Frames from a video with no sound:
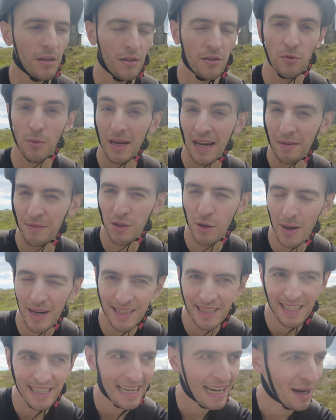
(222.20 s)
So I have no
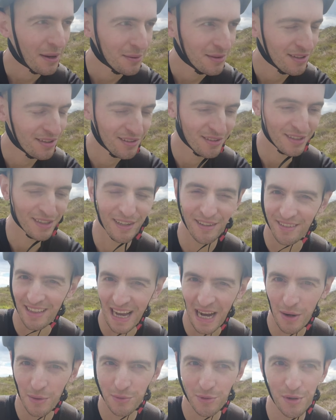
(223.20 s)
idea how this is going to
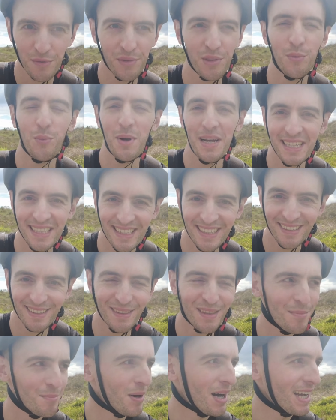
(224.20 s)
sound over the wind
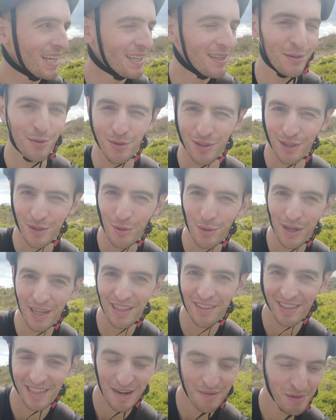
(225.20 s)
and the bike and all the
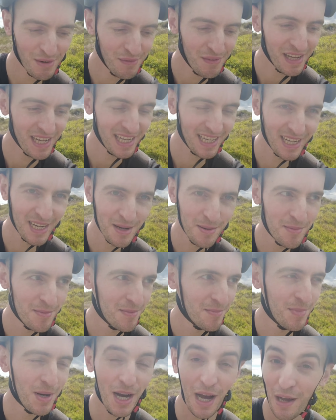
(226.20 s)
noise and everything,
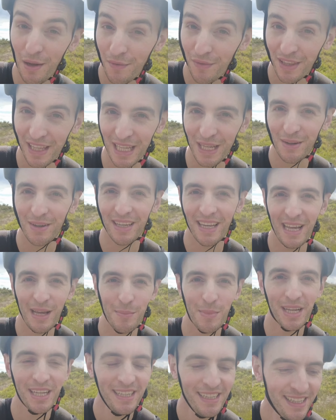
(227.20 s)
but hopefully you can hear
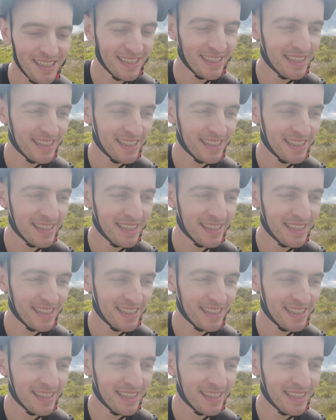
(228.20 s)
me.